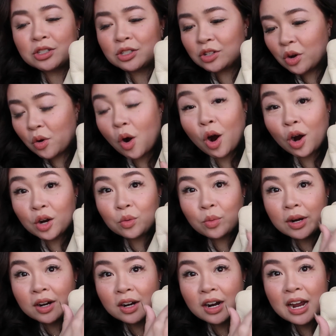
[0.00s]
There's no
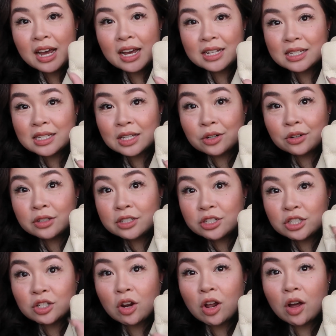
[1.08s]
hardware. It's literally
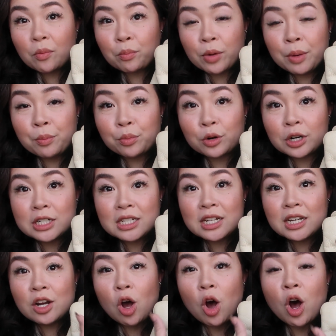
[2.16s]
just
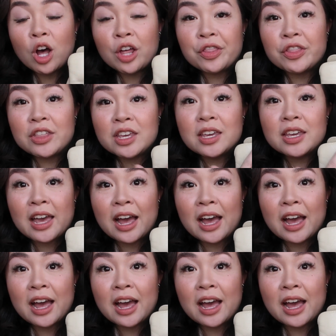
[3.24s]
imprinted on the